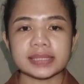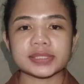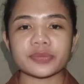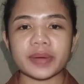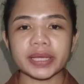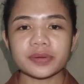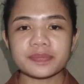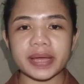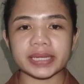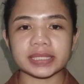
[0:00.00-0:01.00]
So by
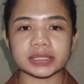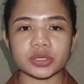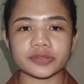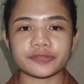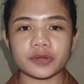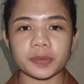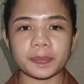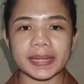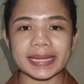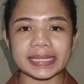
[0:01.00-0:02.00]
combining a thoughtful
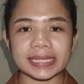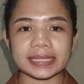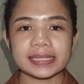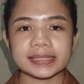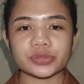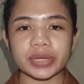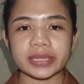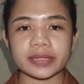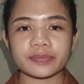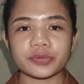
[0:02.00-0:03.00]
planning,
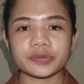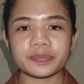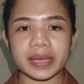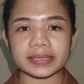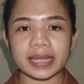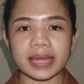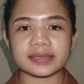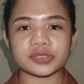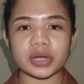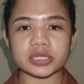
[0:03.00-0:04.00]
student involvement,
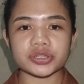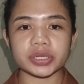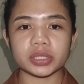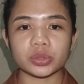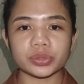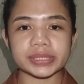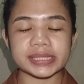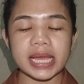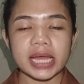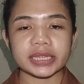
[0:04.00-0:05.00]
and structured tools,